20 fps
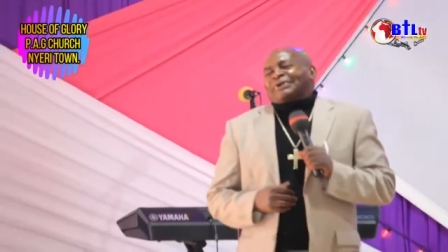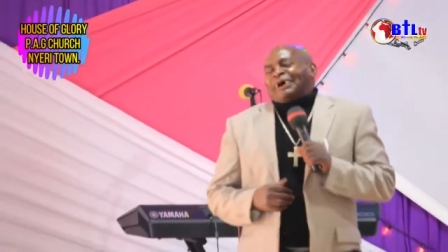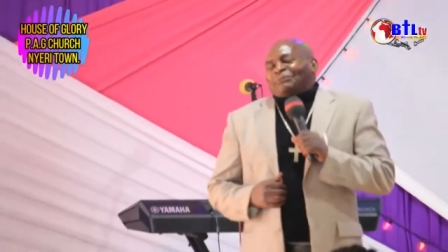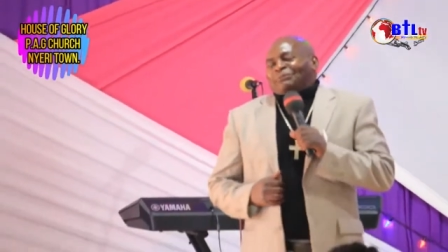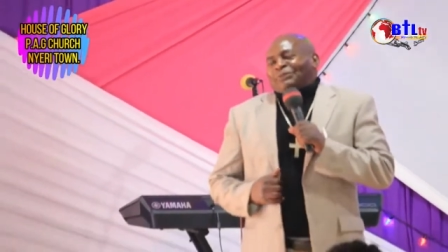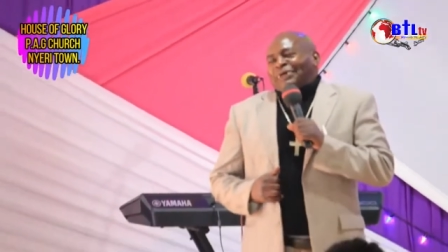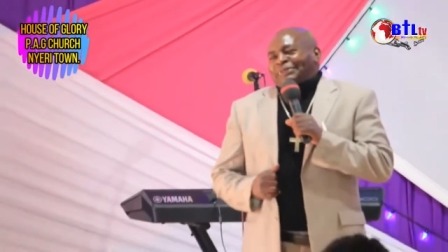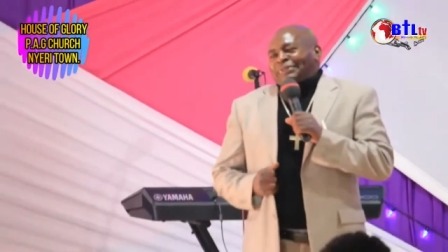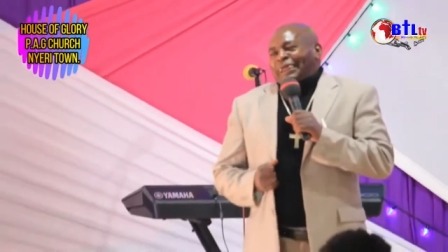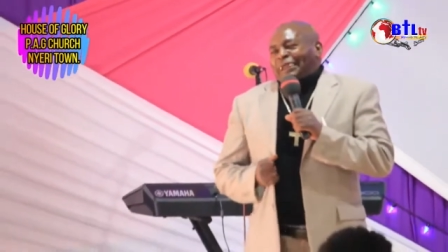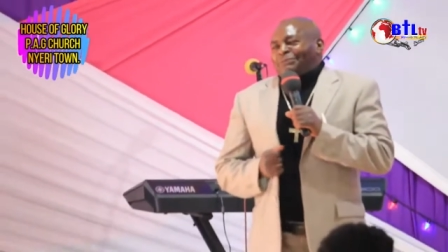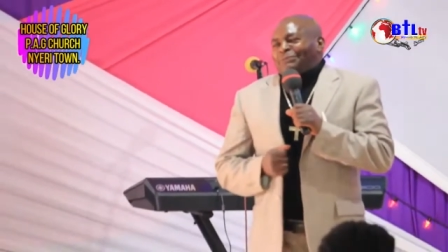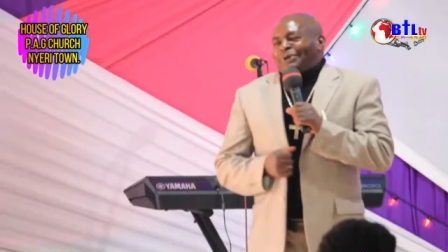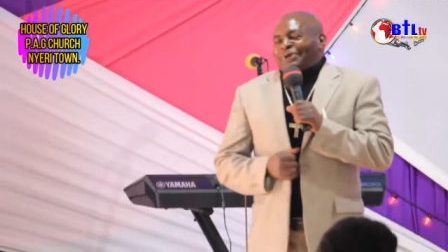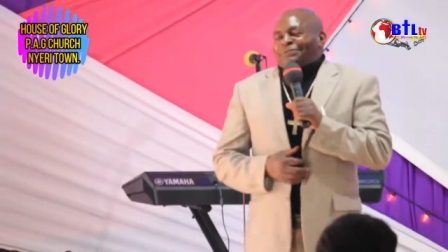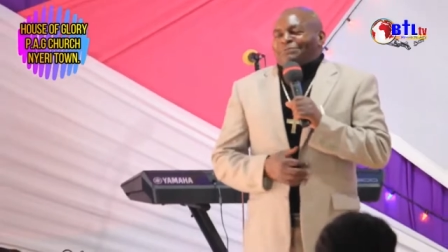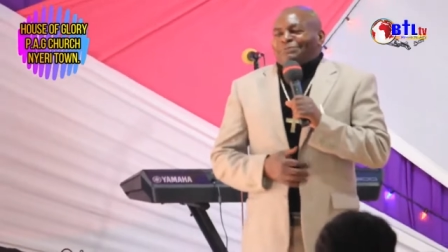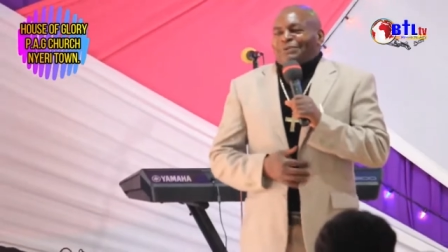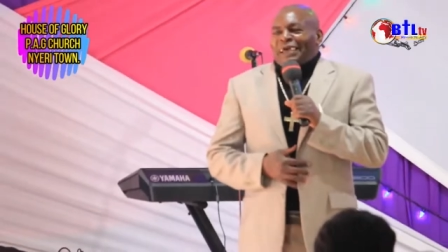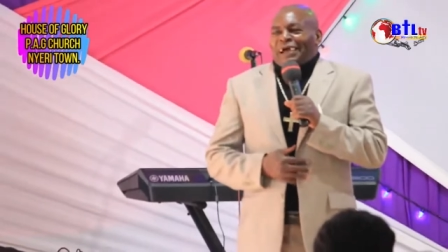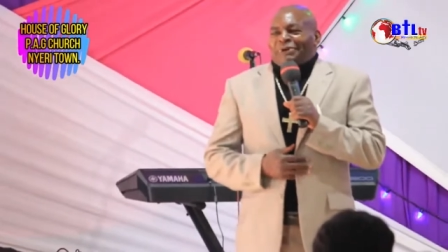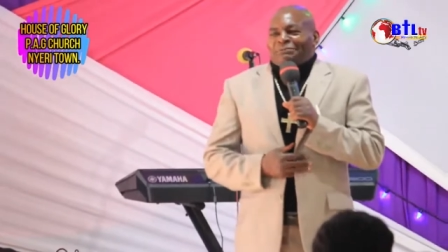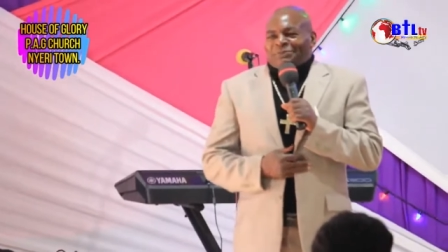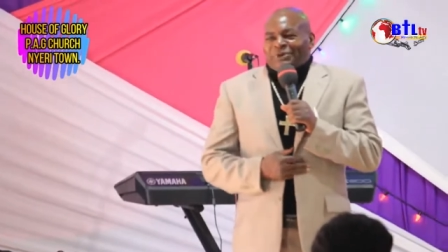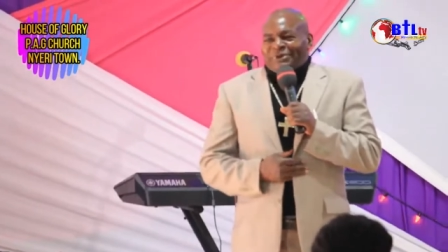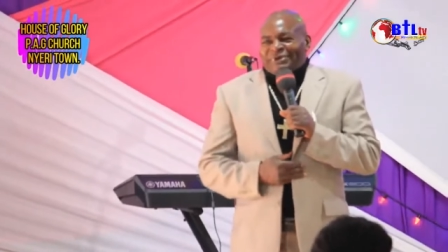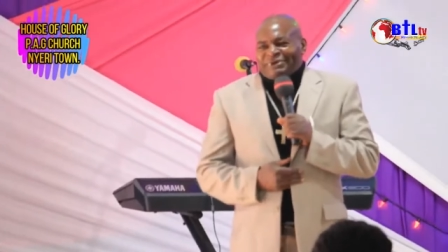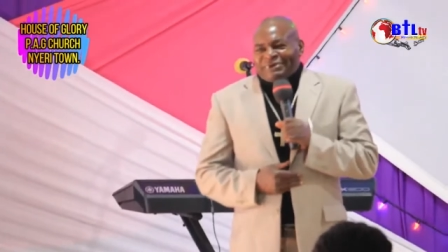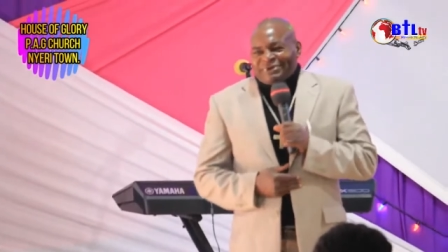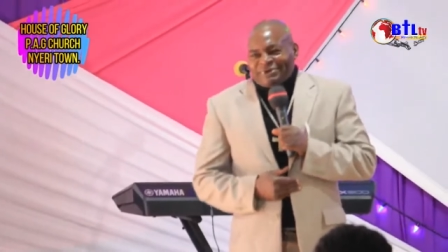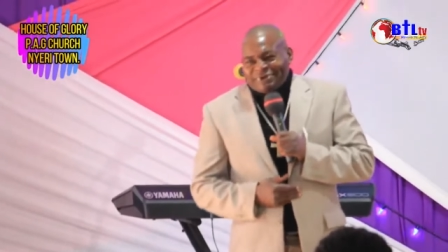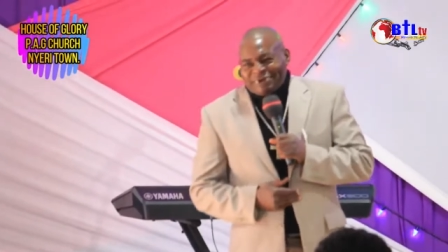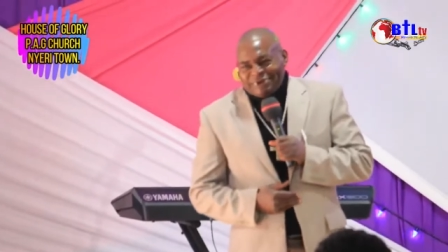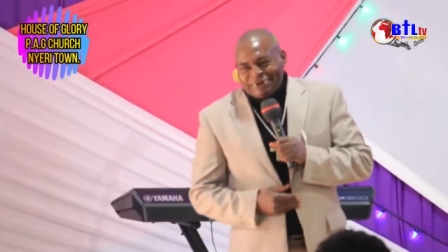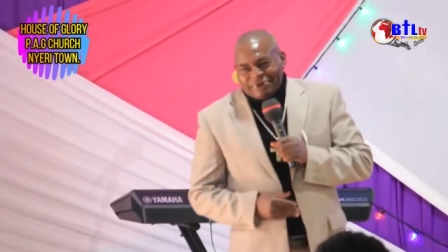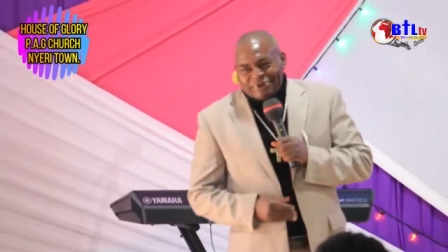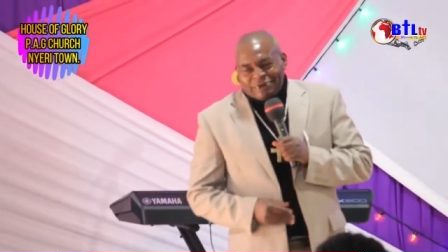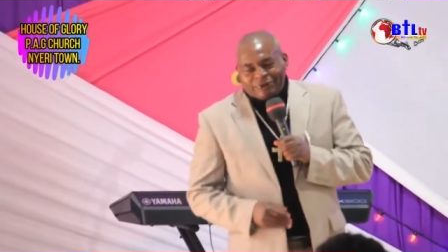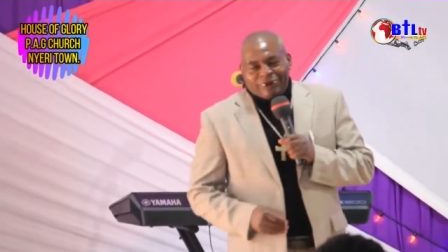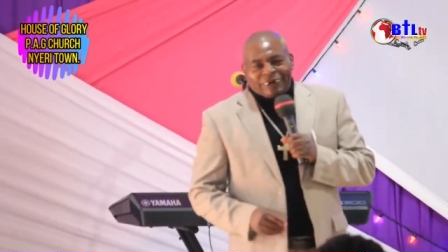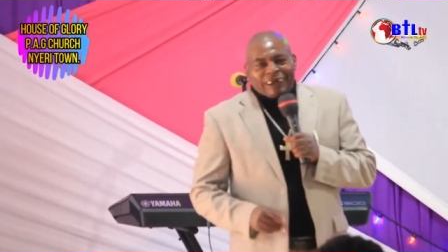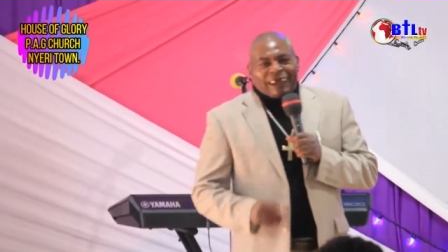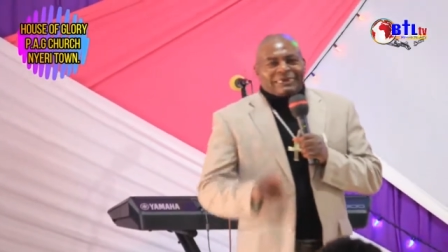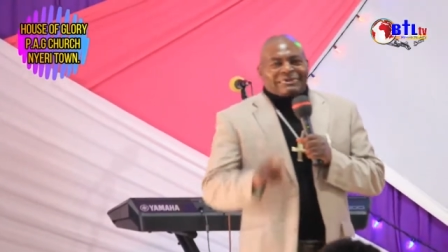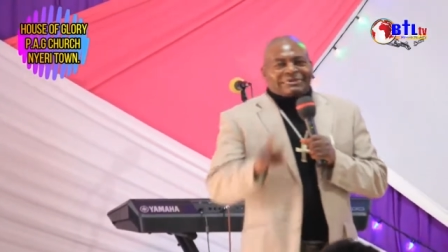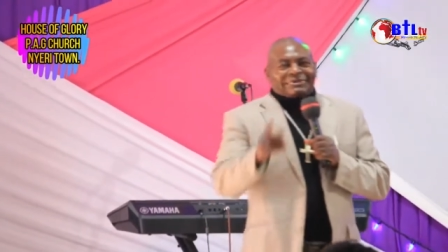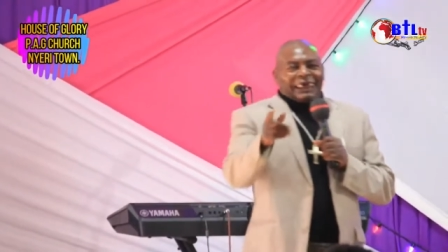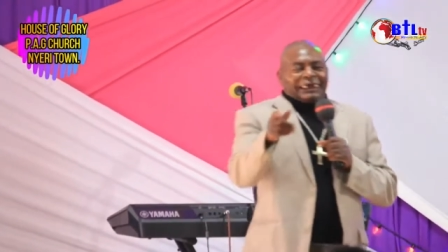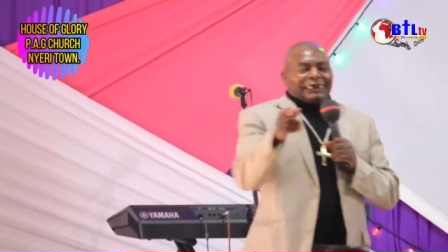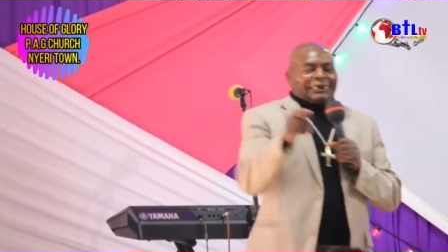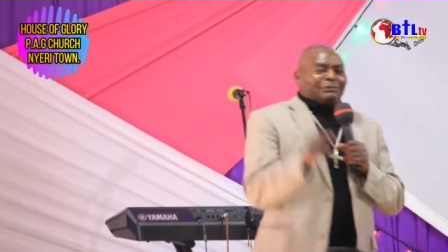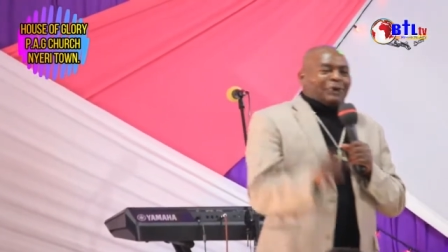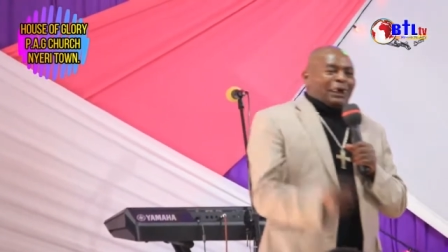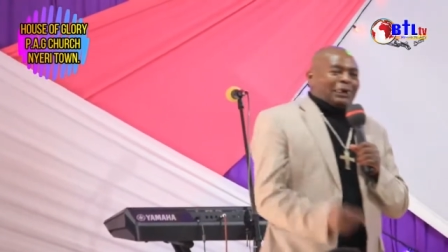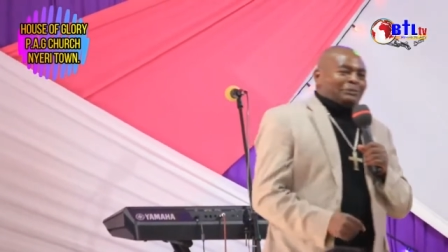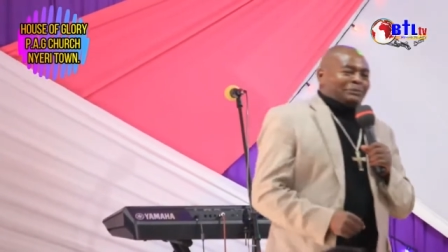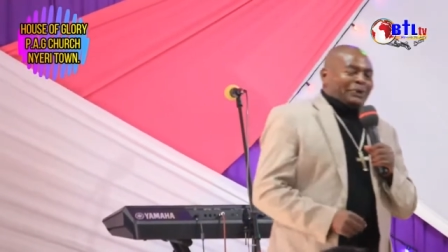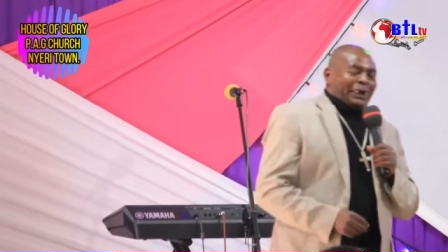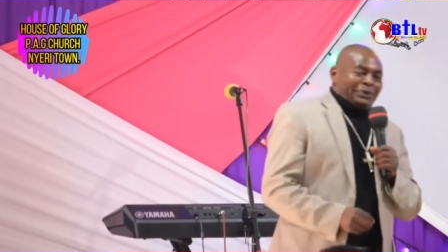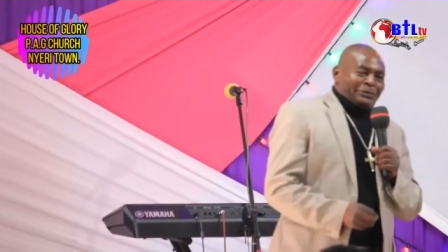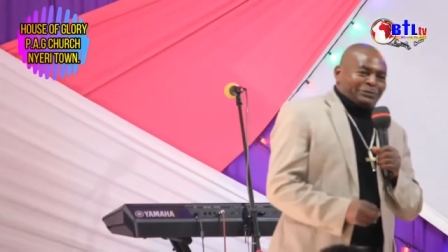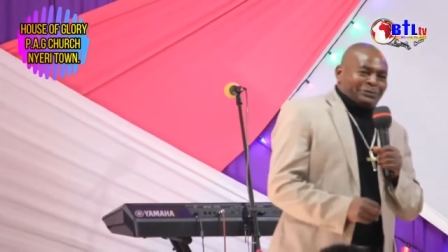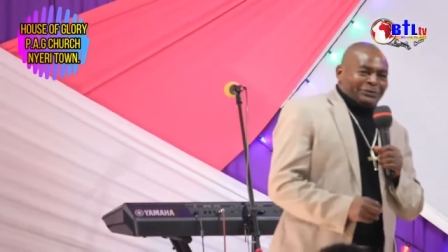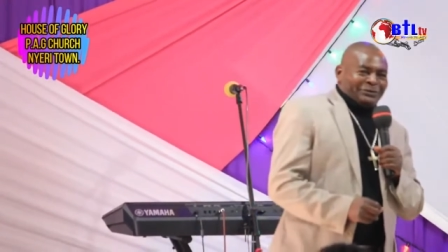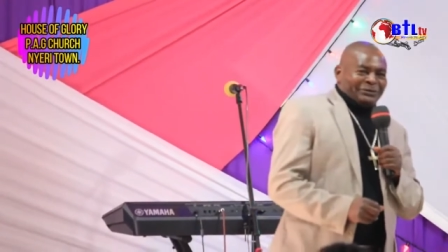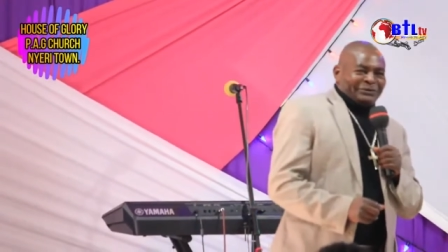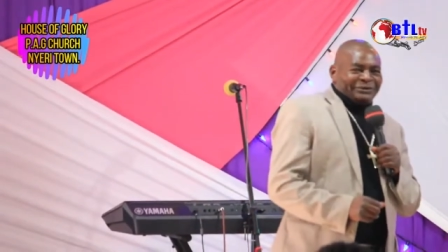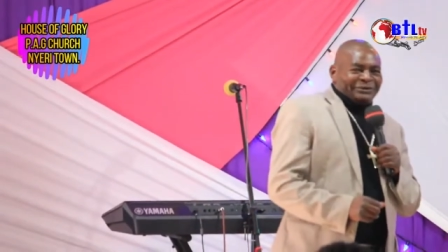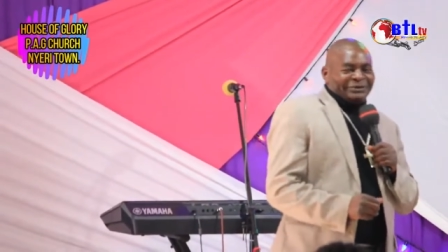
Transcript: something that makes me happy when i study my bible